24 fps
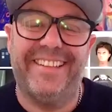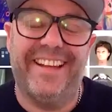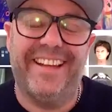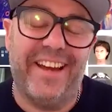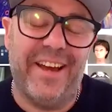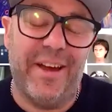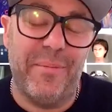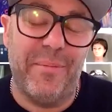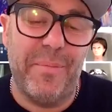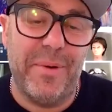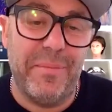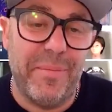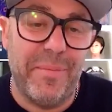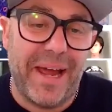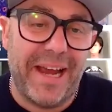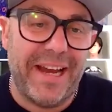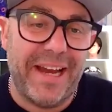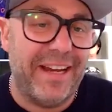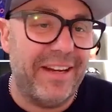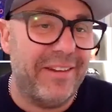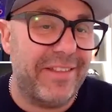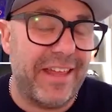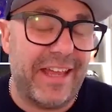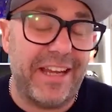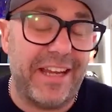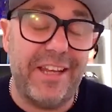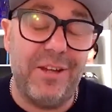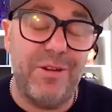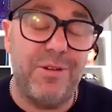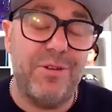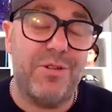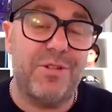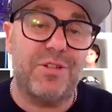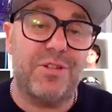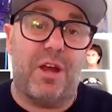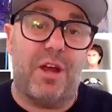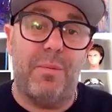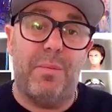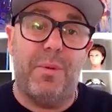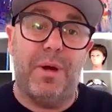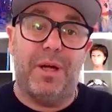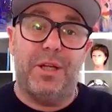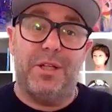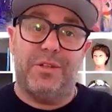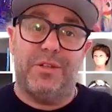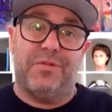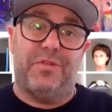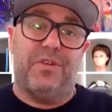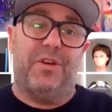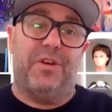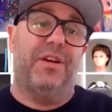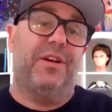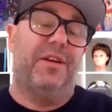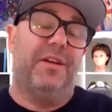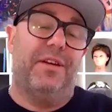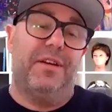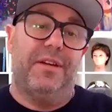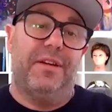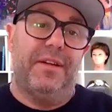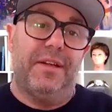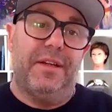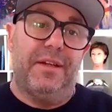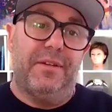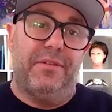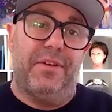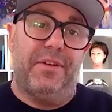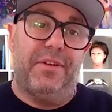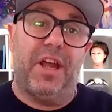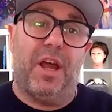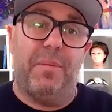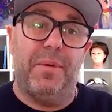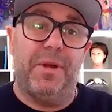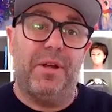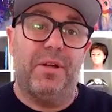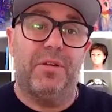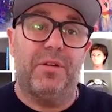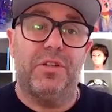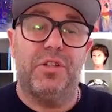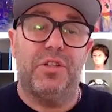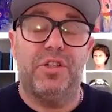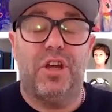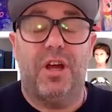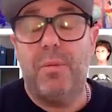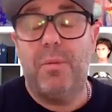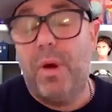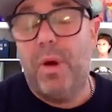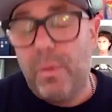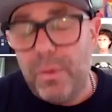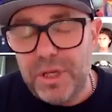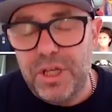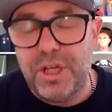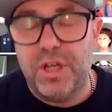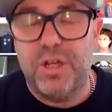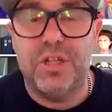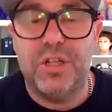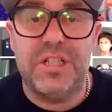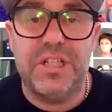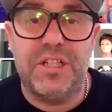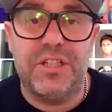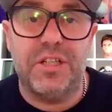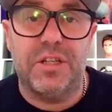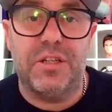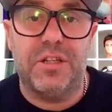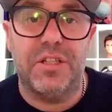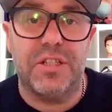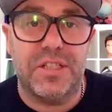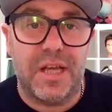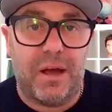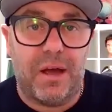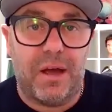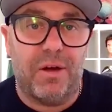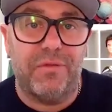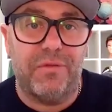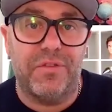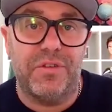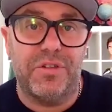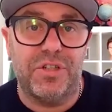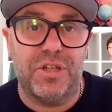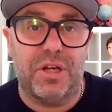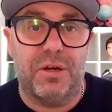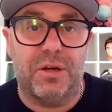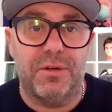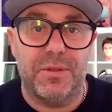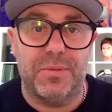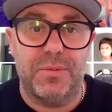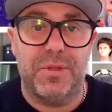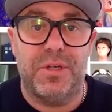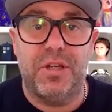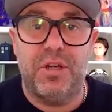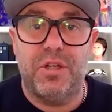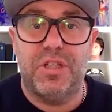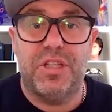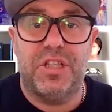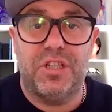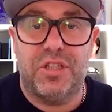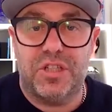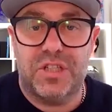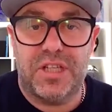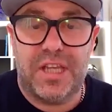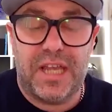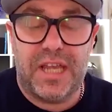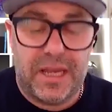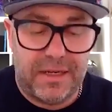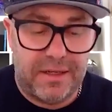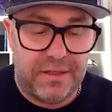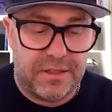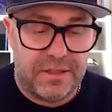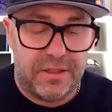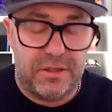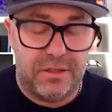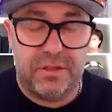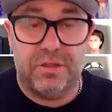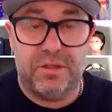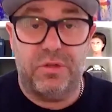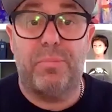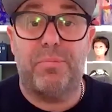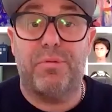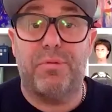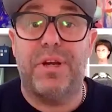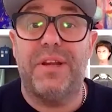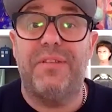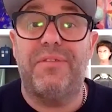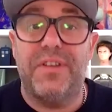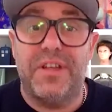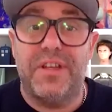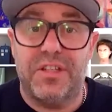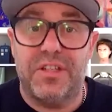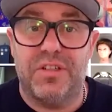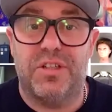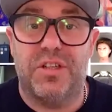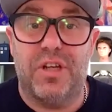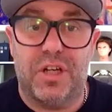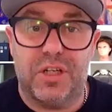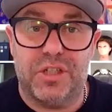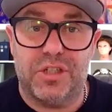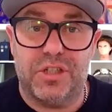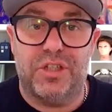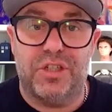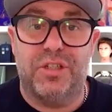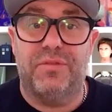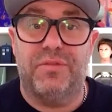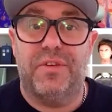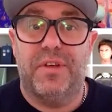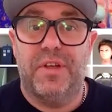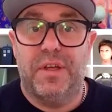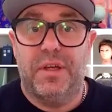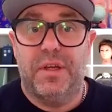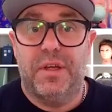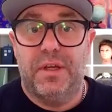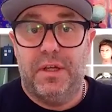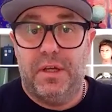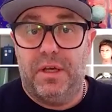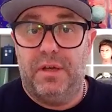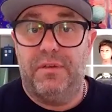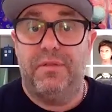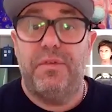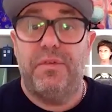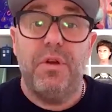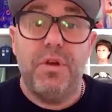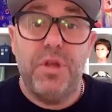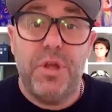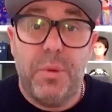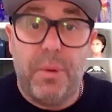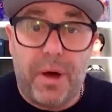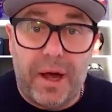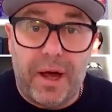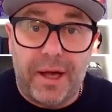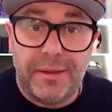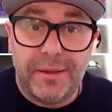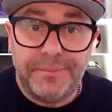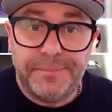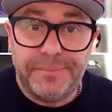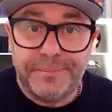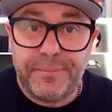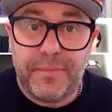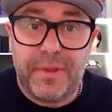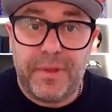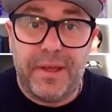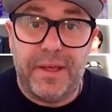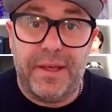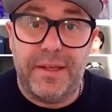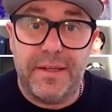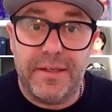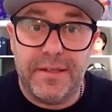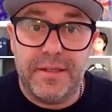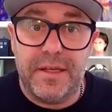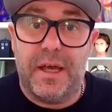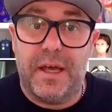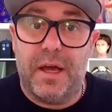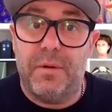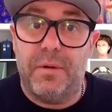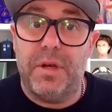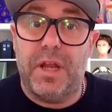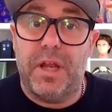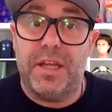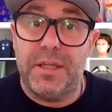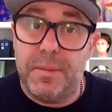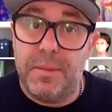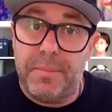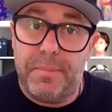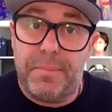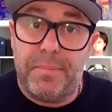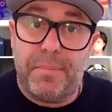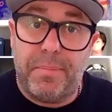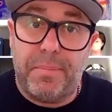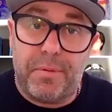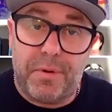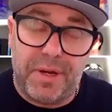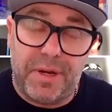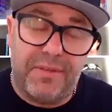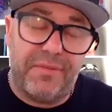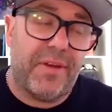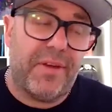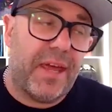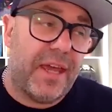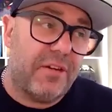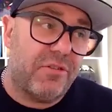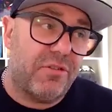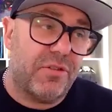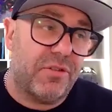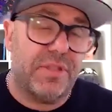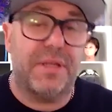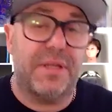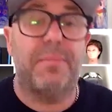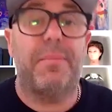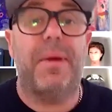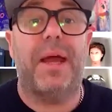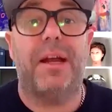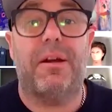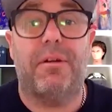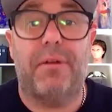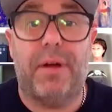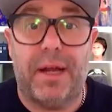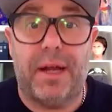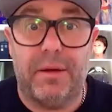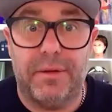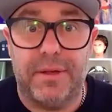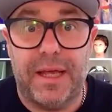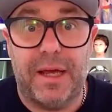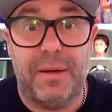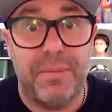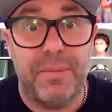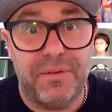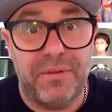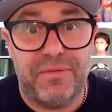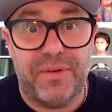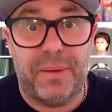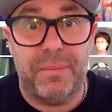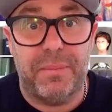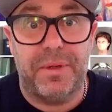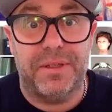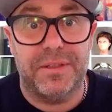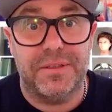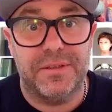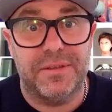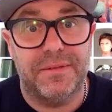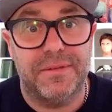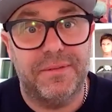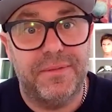But mate, thank you so much for coming on the show. And what we usually do to start off the show is we usually just get you to do a brief introduction of who you are and your brief hairdressing background. That would be fabulous.